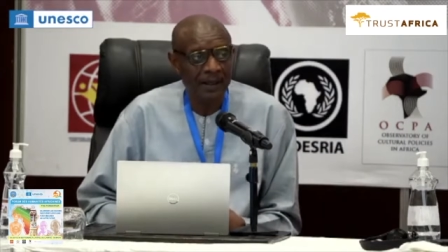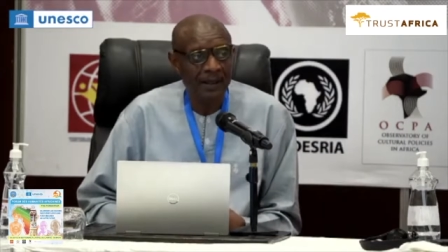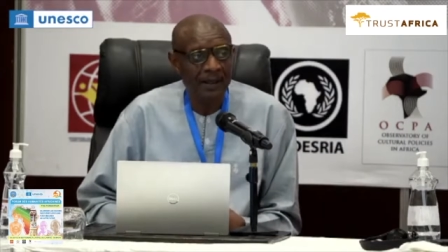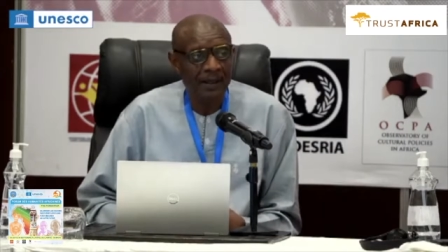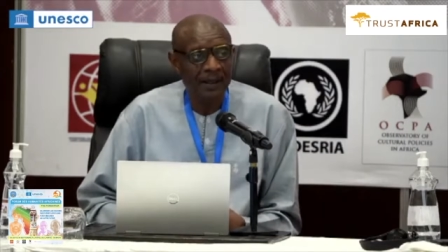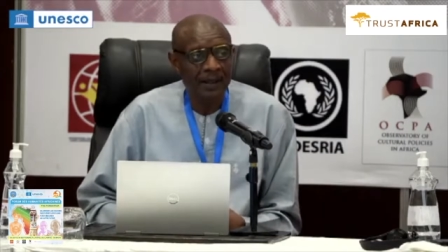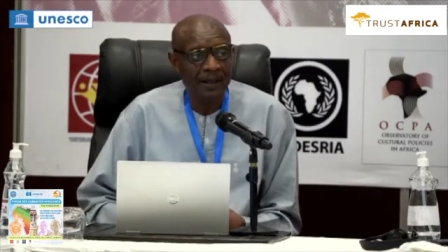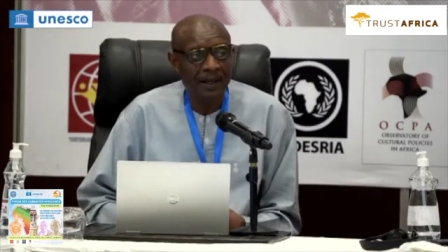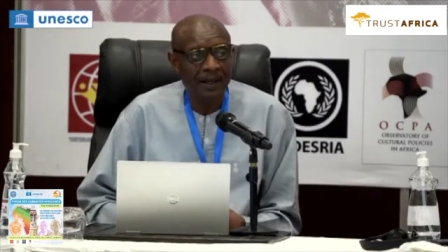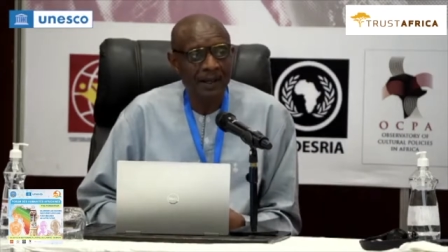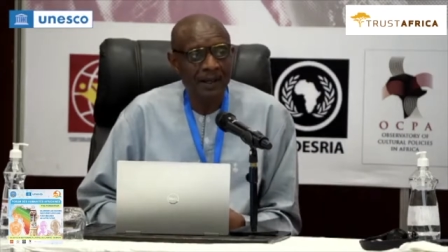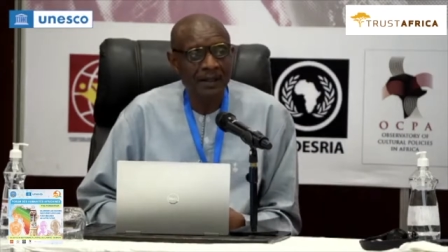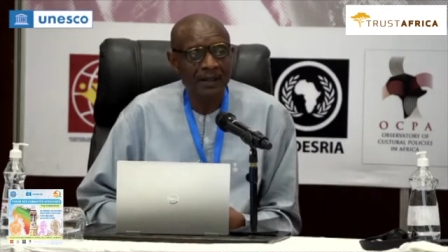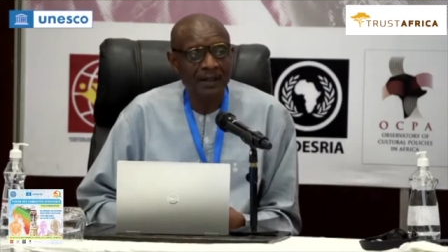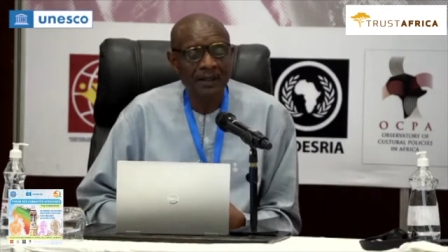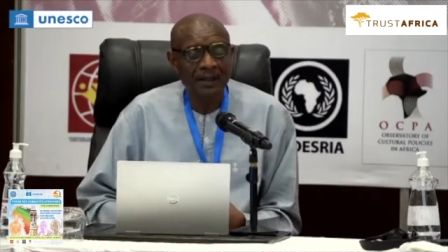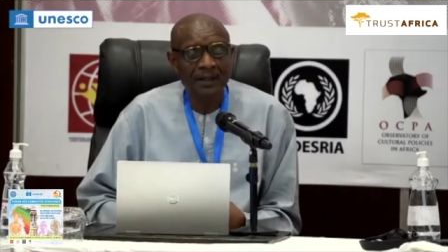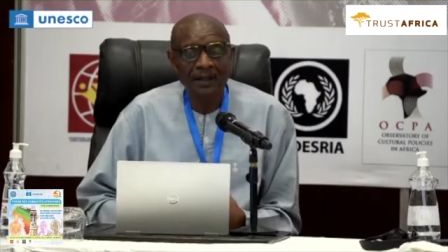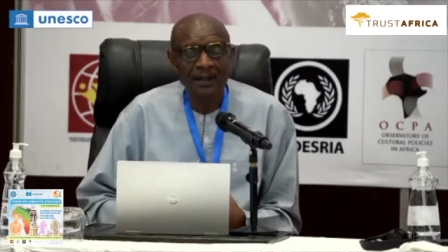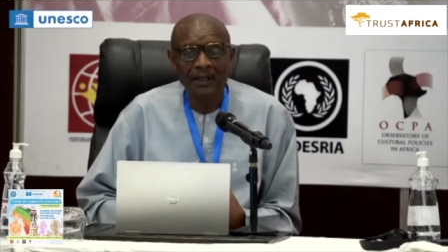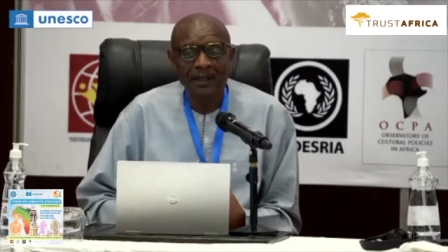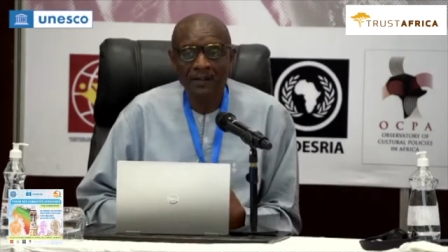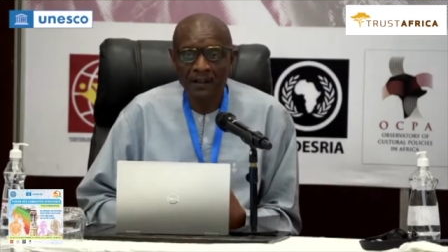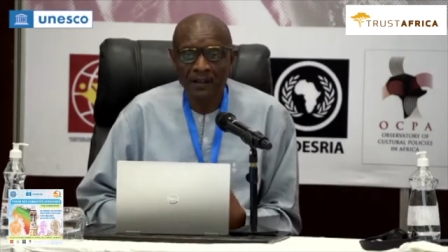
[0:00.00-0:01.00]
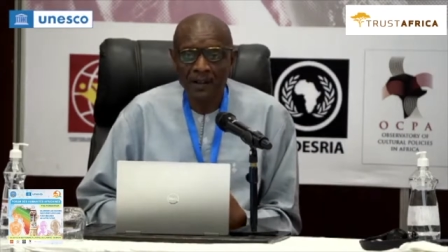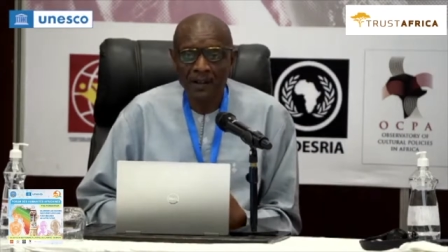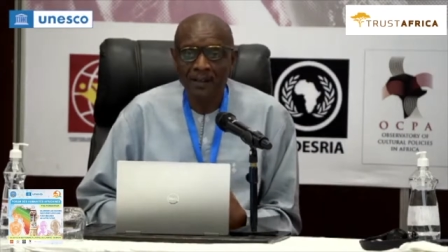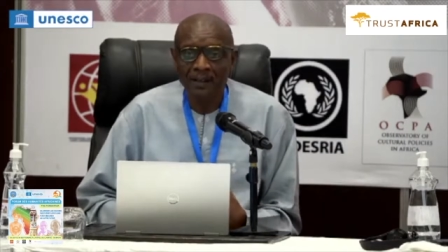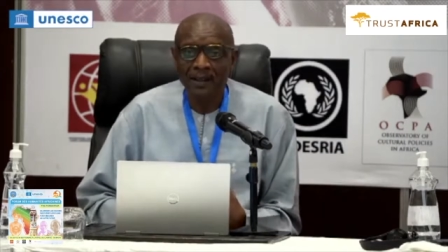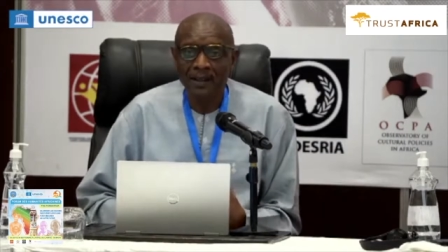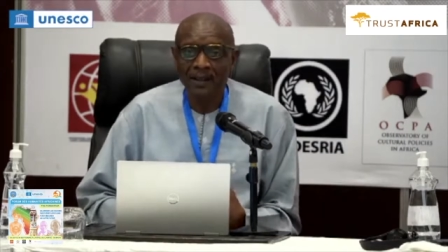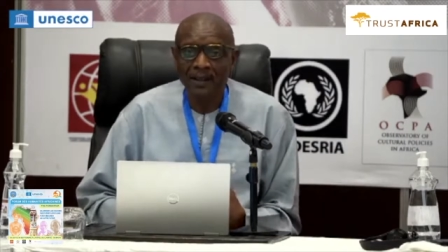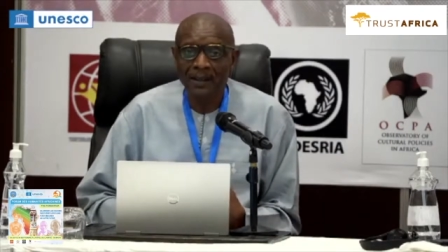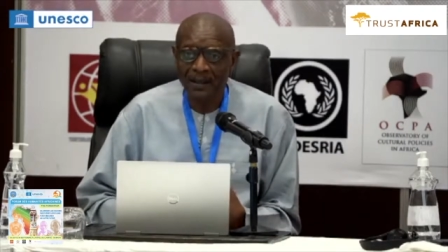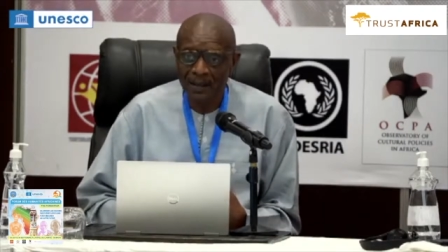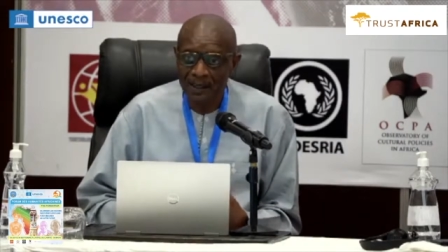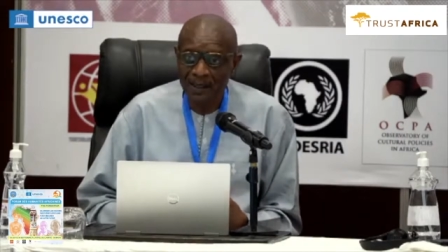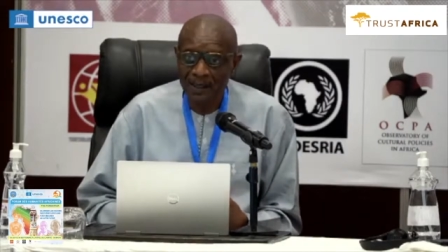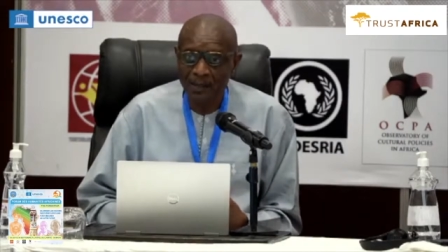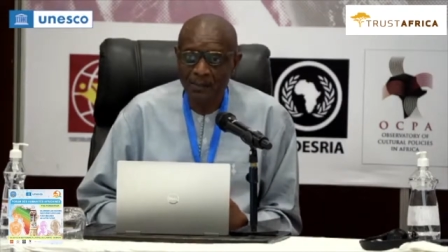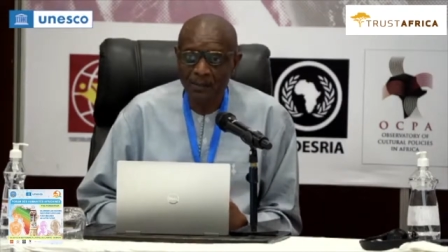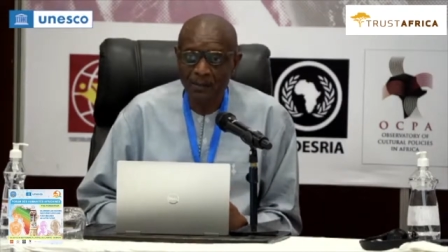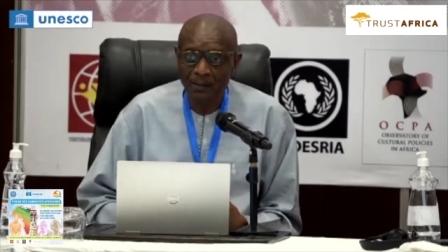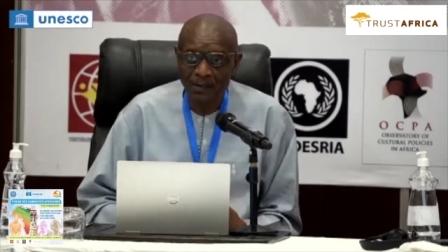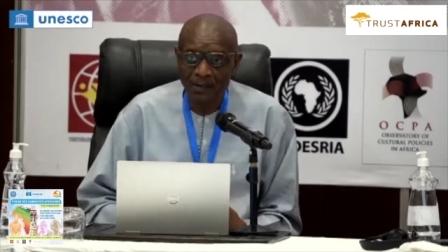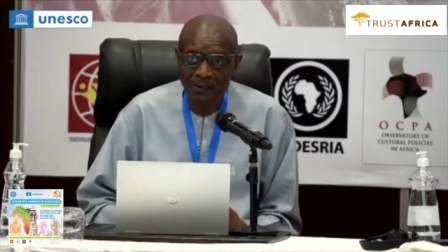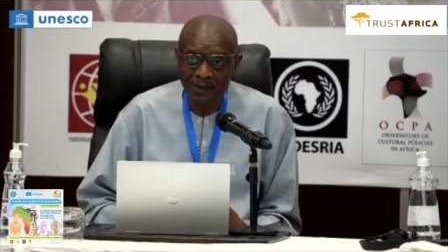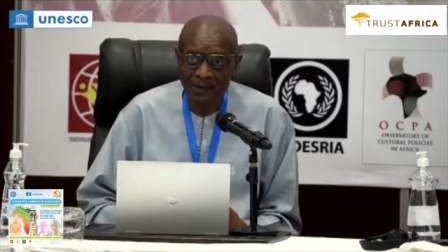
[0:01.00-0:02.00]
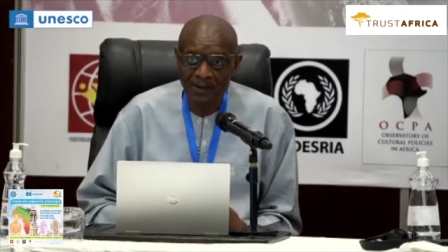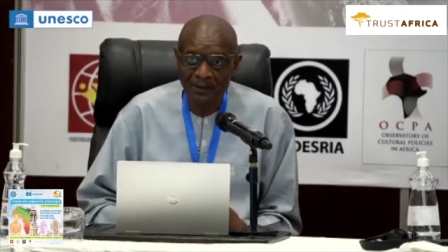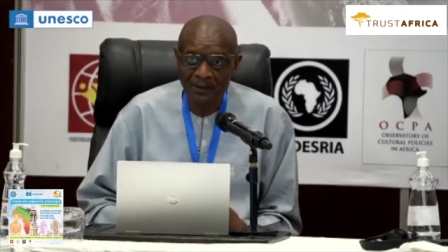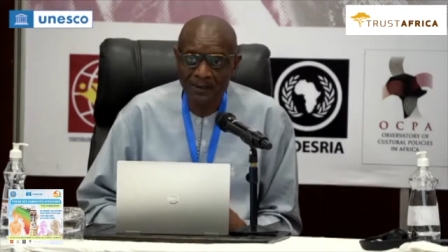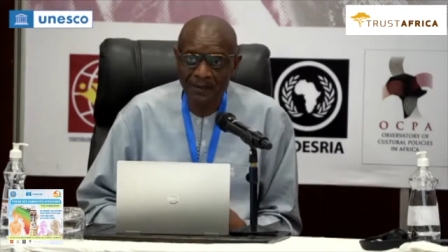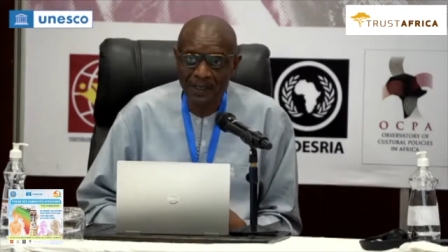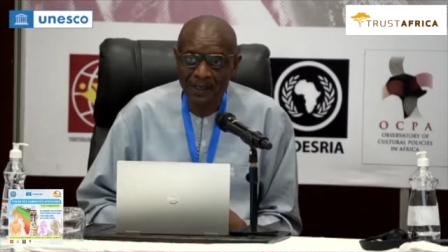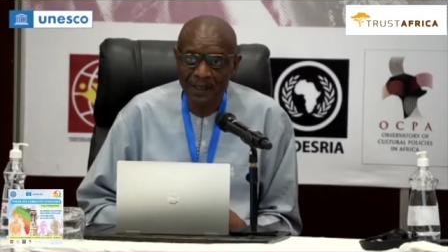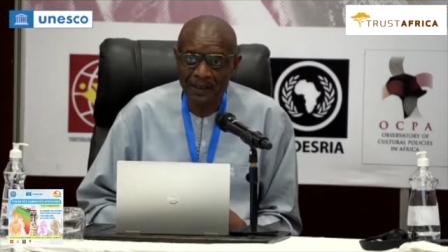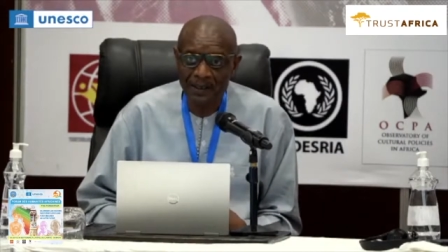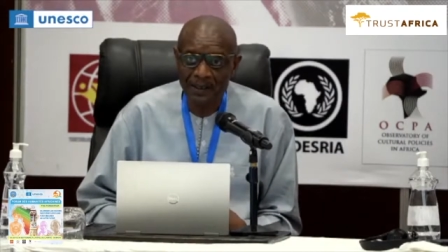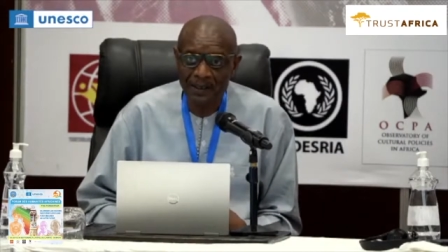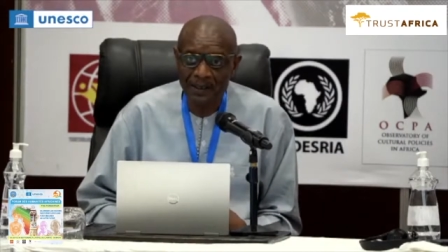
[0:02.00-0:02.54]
and in development thinking more specifically